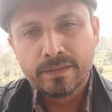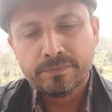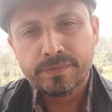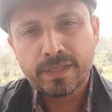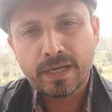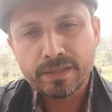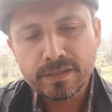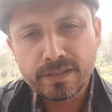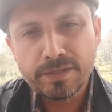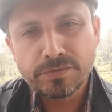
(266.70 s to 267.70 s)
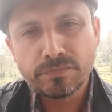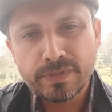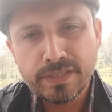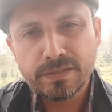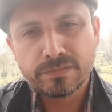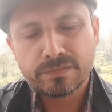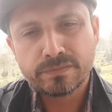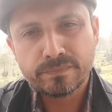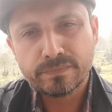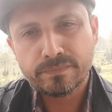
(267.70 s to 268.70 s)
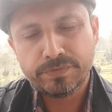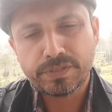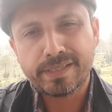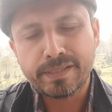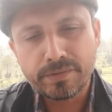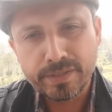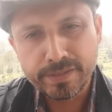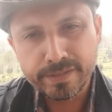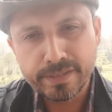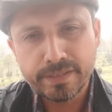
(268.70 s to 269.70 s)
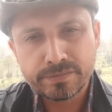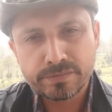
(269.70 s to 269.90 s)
There are other kinds of ghees which are adulterated ghees.